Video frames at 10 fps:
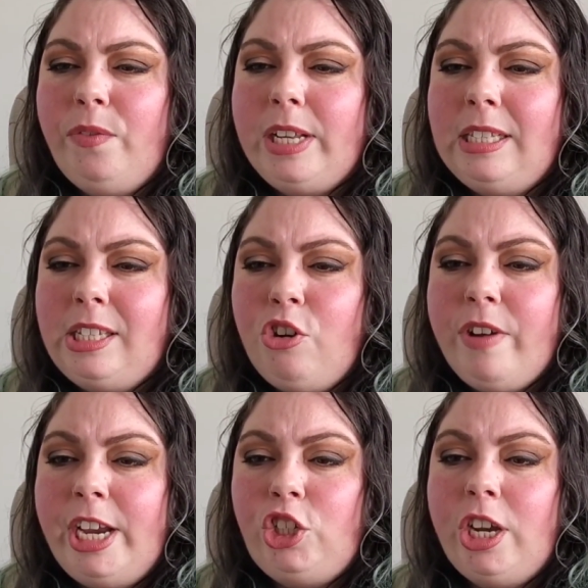
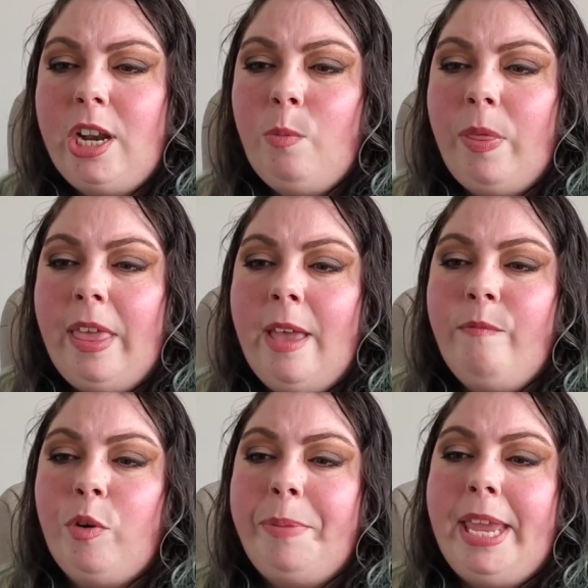consideration with him
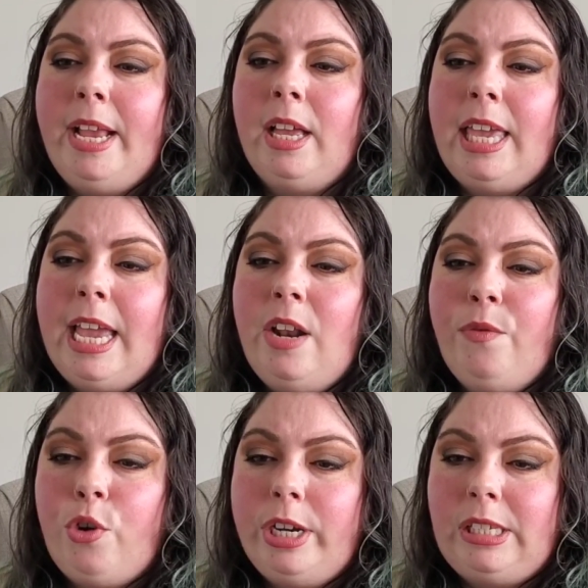for being a kid
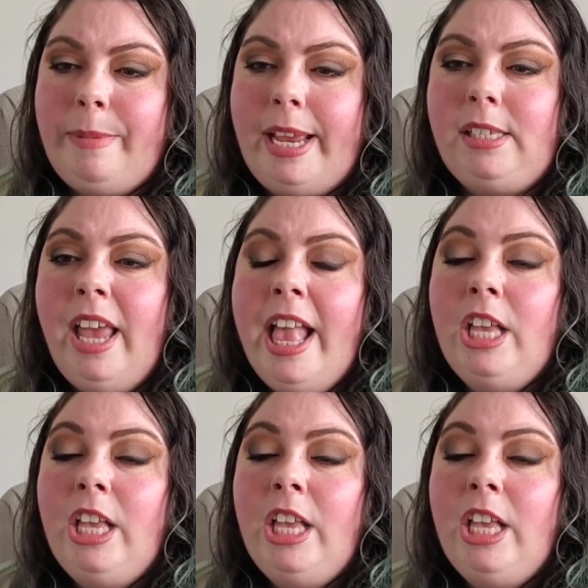Christmas.